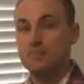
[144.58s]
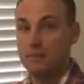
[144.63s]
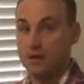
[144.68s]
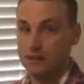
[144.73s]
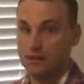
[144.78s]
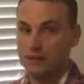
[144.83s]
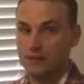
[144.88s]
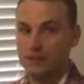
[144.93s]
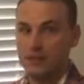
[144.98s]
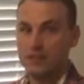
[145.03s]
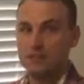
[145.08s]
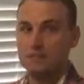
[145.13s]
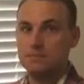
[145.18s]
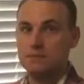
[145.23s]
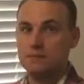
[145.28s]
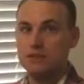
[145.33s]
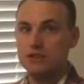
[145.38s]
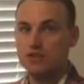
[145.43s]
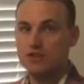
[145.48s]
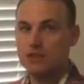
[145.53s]
monthly
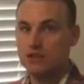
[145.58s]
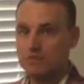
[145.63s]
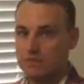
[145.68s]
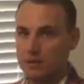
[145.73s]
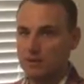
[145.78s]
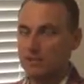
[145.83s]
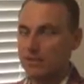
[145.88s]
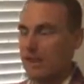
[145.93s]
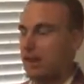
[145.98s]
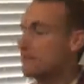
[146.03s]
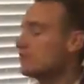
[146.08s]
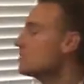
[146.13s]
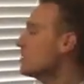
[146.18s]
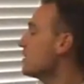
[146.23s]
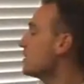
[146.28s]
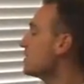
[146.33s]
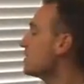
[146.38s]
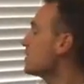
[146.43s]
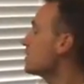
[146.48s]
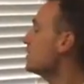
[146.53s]

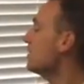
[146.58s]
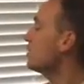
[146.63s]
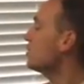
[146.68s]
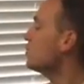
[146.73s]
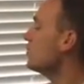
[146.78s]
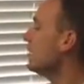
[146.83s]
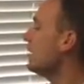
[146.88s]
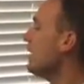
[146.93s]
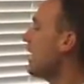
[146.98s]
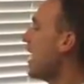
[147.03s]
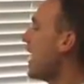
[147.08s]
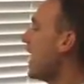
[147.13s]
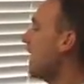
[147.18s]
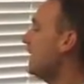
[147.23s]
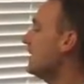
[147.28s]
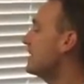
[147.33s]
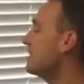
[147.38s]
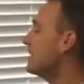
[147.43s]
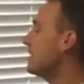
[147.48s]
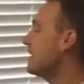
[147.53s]
advertising expenditure,
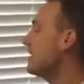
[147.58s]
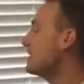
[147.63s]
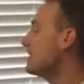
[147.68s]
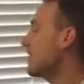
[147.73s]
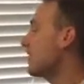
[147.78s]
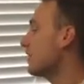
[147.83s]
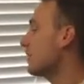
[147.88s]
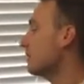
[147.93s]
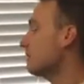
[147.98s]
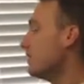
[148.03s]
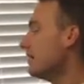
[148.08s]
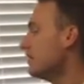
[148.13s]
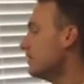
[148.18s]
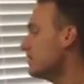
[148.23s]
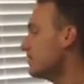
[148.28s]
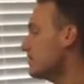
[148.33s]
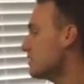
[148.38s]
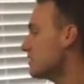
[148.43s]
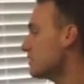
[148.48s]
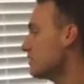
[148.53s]
AC is our
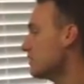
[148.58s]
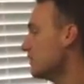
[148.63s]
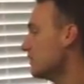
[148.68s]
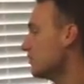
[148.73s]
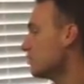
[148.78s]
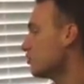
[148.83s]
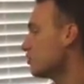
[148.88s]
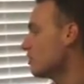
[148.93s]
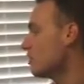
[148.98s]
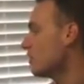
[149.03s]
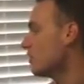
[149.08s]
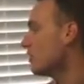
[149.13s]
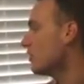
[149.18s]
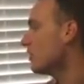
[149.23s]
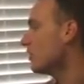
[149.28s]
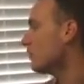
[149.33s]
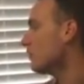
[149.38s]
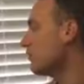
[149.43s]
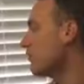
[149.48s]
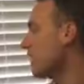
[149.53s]
competitors' expenditure
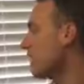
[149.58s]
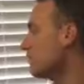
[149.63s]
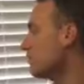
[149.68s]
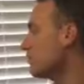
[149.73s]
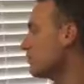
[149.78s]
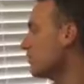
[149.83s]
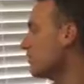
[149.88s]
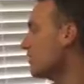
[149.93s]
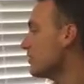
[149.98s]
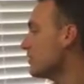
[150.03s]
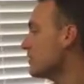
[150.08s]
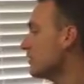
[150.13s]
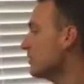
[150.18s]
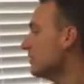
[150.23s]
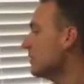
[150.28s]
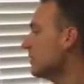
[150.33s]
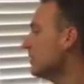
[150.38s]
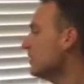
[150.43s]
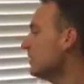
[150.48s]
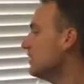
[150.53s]
for
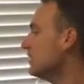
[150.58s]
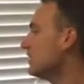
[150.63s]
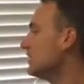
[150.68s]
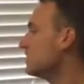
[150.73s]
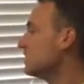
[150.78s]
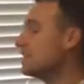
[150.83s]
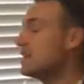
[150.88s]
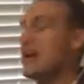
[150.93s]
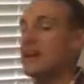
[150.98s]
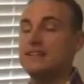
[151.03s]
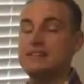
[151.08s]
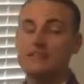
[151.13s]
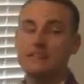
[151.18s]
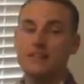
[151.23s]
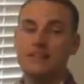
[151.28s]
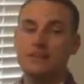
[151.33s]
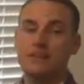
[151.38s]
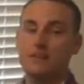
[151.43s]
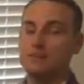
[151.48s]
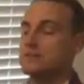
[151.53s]
advertising, and
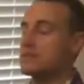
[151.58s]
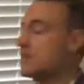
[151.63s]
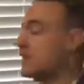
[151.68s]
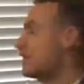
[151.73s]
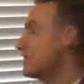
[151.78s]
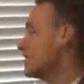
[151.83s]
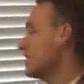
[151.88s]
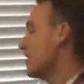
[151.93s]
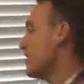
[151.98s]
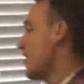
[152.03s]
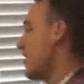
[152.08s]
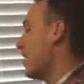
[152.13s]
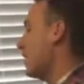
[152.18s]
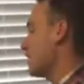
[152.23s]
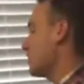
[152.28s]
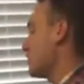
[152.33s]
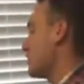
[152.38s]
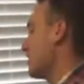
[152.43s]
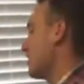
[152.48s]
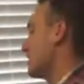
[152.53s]
T represents
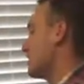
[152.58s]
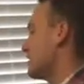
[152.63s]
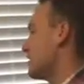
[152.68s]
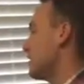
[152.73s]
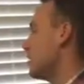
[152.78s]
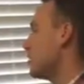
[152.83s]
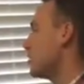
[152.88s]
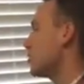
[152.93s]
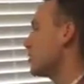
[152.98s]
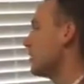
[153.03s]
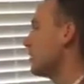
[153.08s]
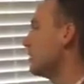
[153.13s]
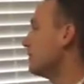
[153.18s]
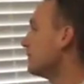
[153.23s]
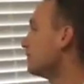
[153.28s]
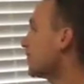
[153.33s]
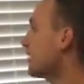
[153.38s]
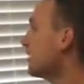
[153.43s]
outside temperature.